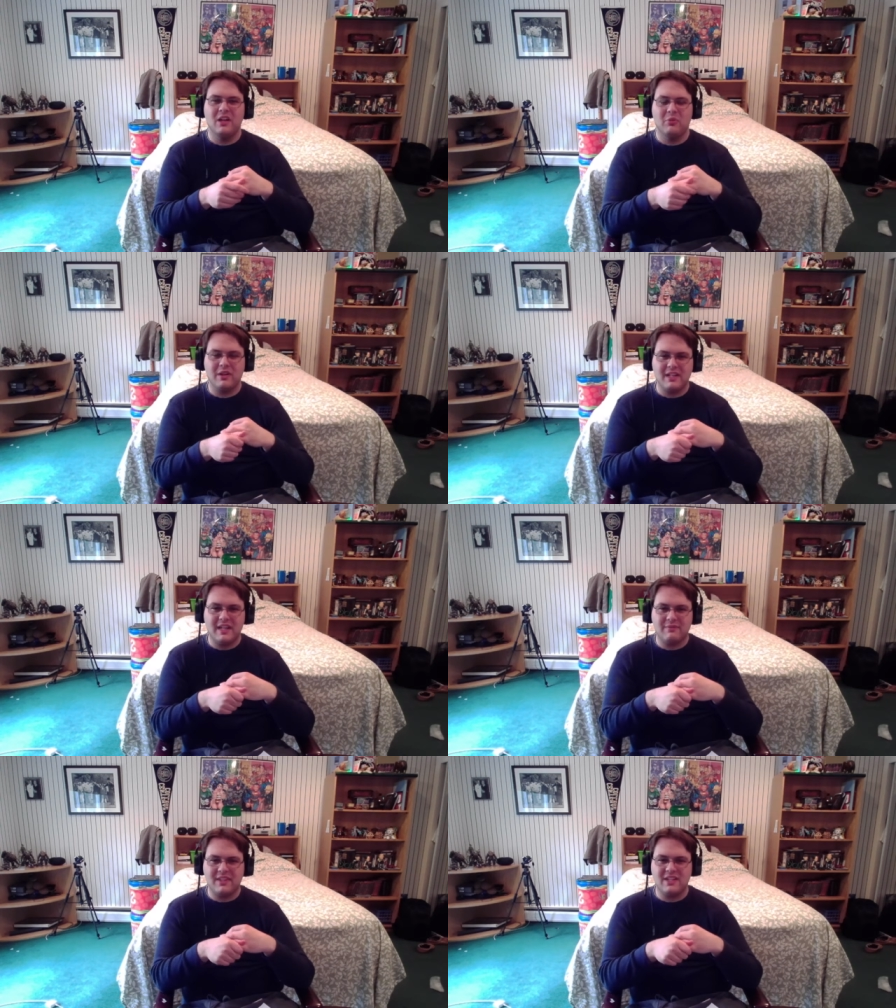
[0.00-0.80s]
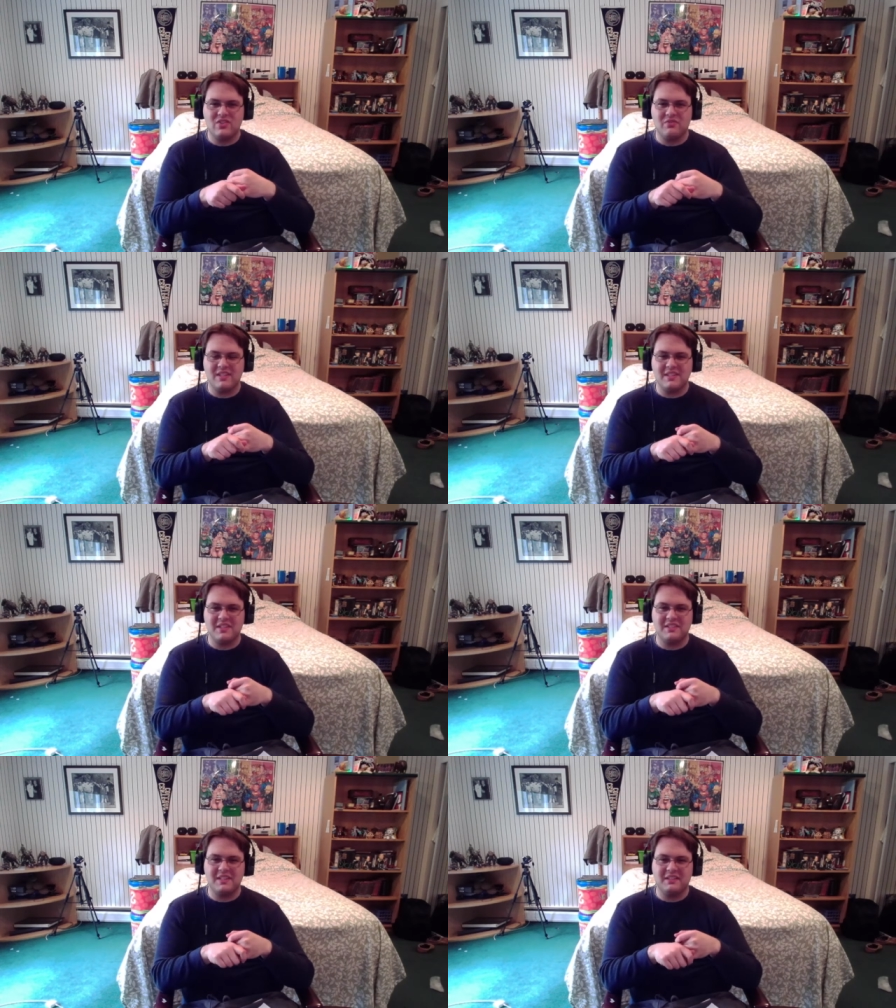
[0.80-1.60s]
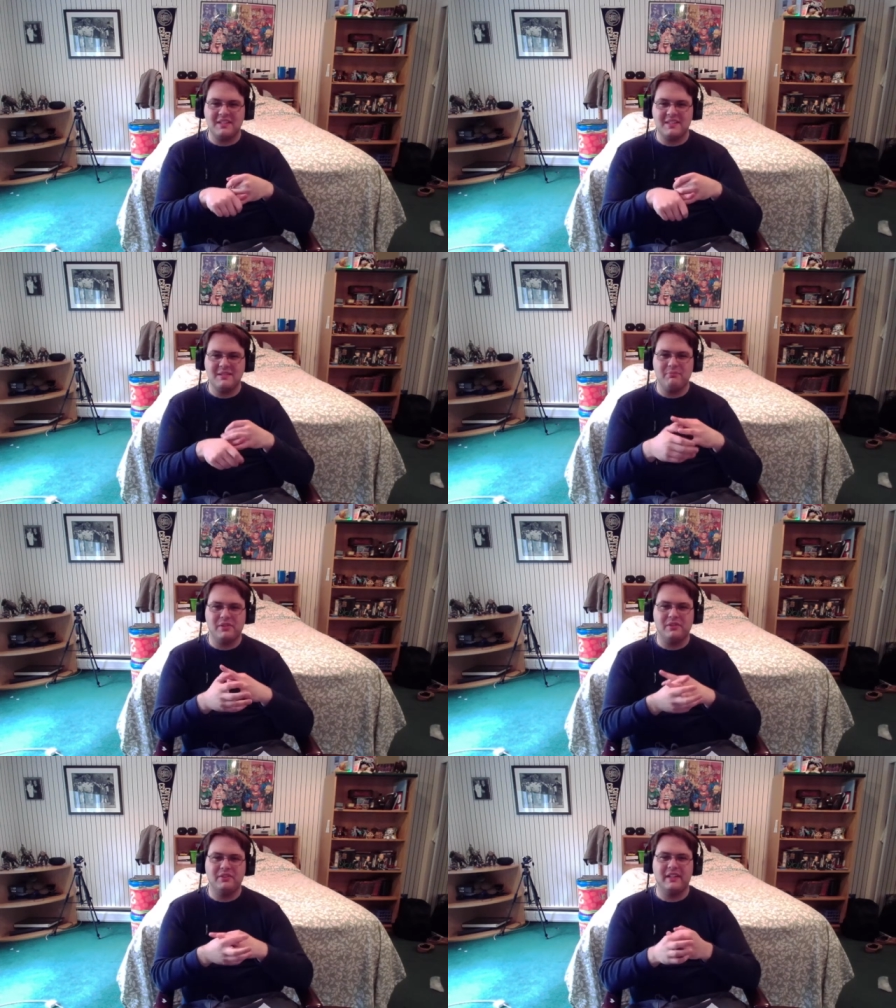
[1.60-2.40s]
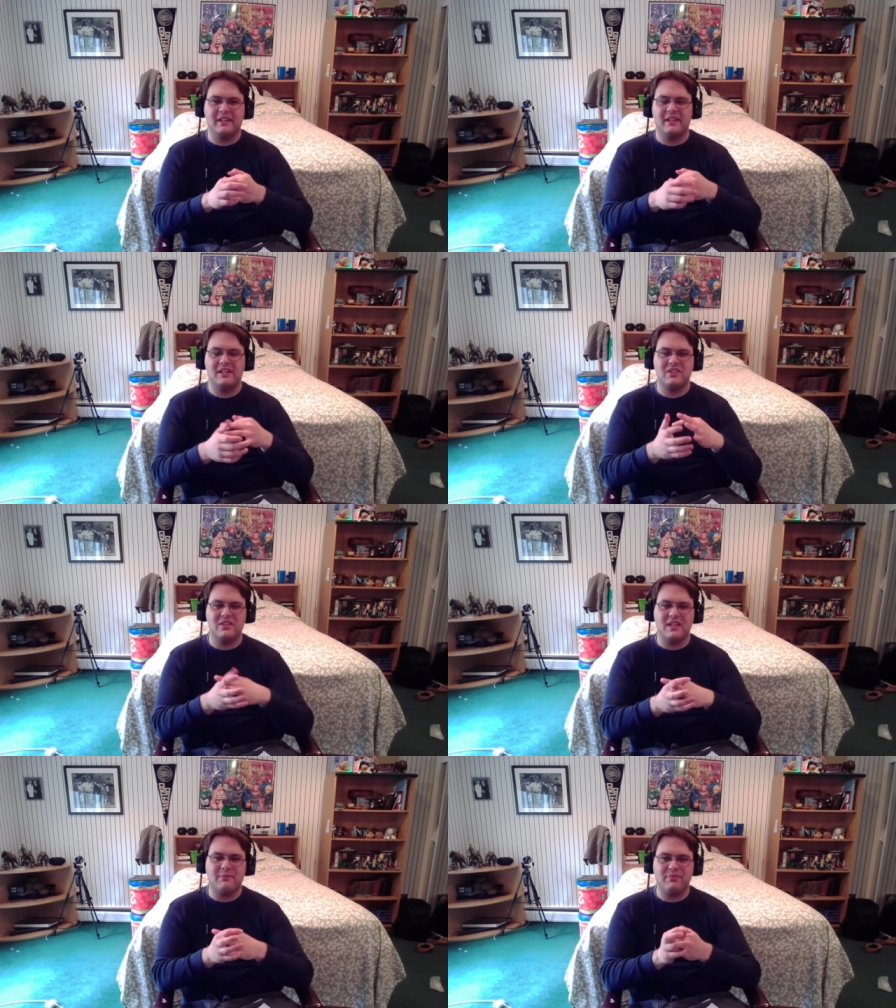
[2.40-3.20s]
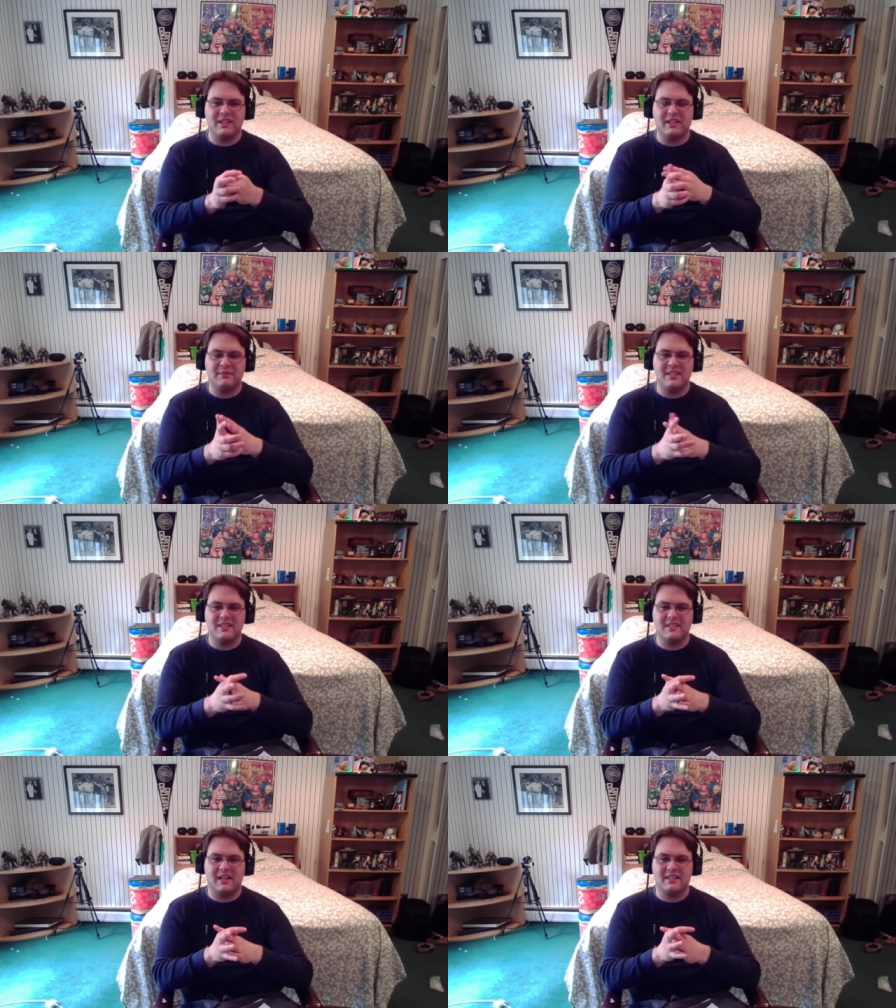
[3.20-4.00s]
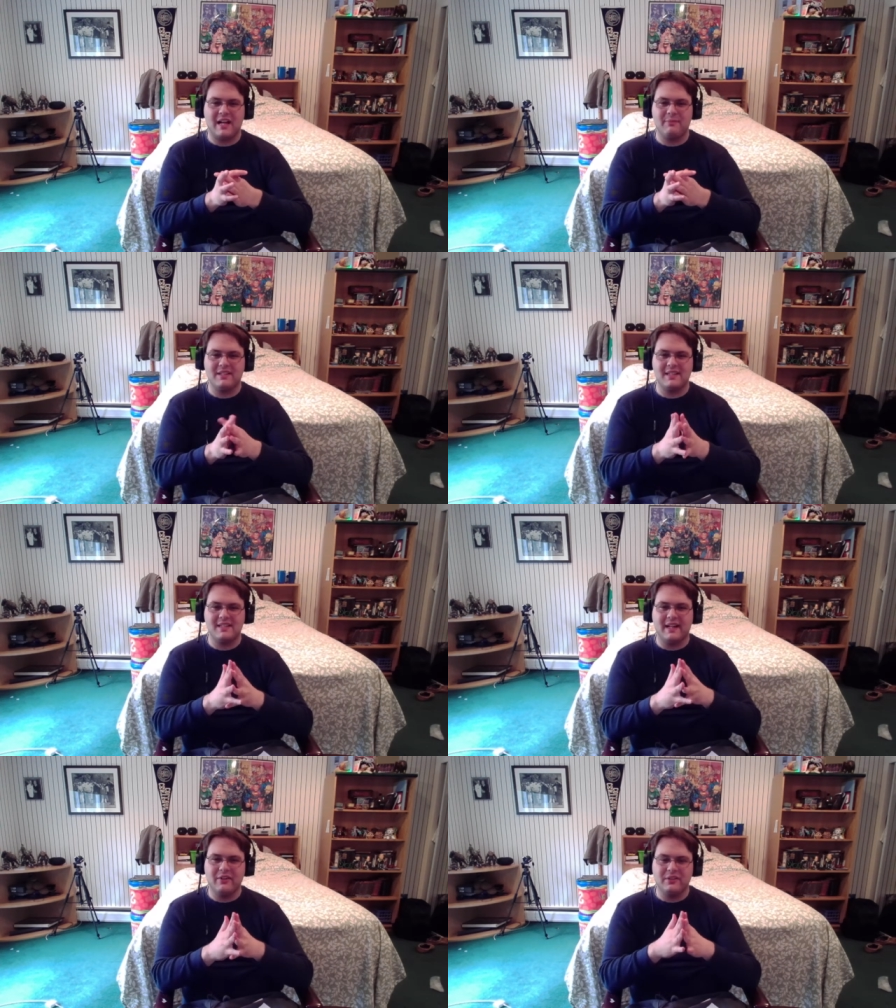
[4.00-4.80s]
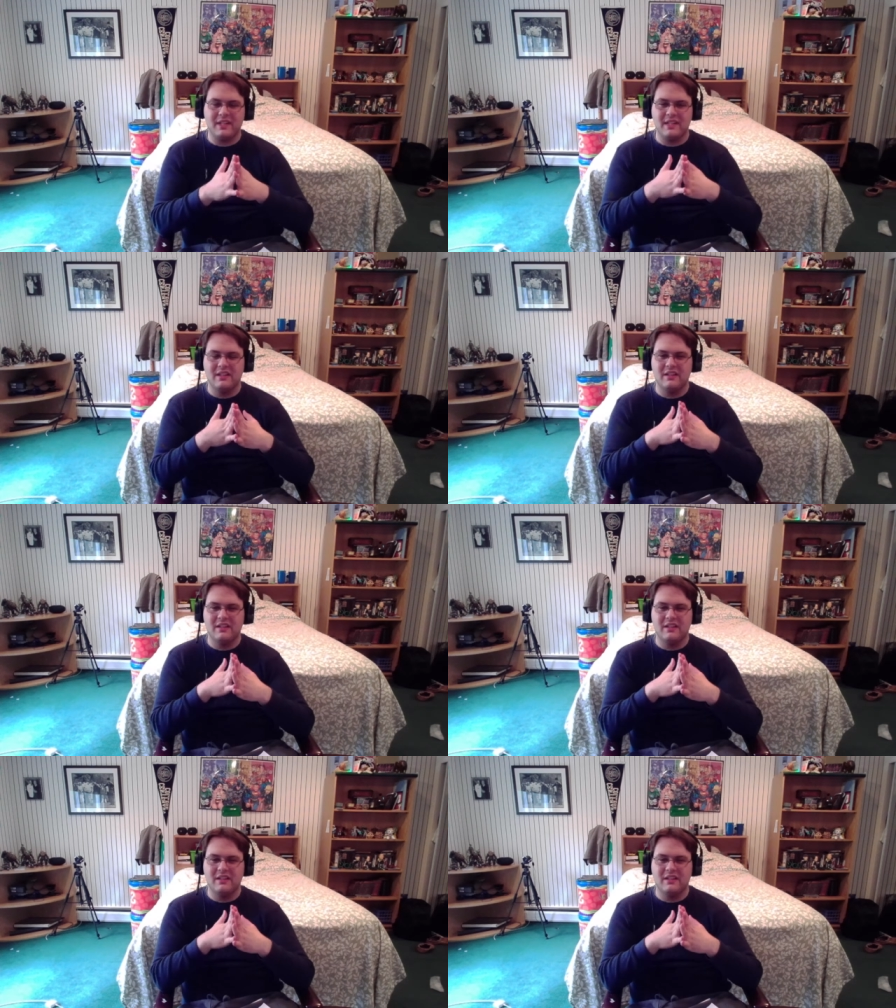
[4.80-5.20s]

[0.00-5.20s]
where they kept things so disgustingly simple as to not bring up these topics entirely.